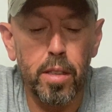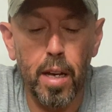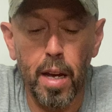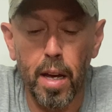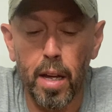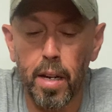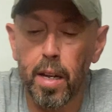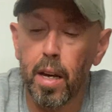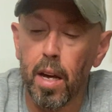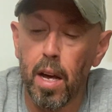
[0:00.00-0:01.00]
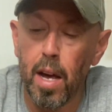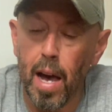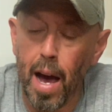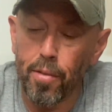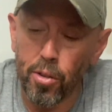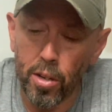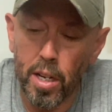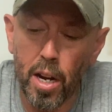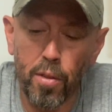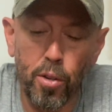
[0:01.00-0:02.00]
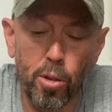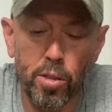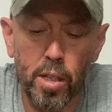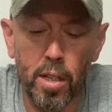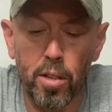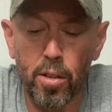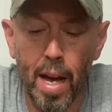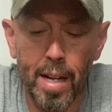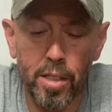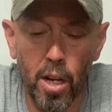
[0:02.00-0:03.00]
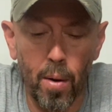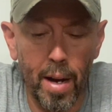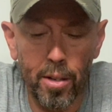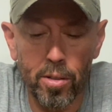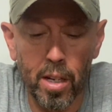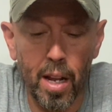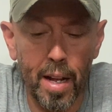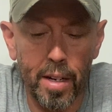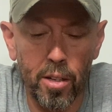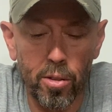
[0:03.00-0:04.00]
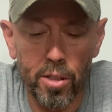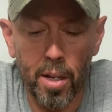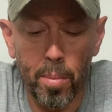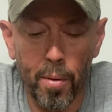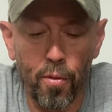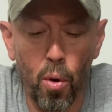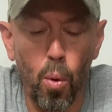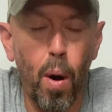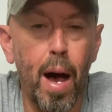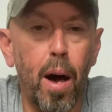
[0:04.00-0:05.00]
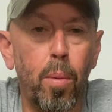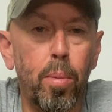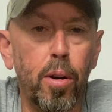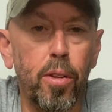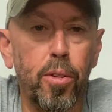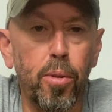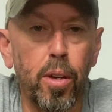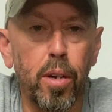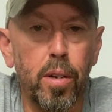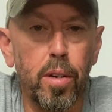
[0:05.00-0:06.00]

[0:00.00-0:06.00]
And after a year of using it, you guys know I usually like to use something for a while and put it through the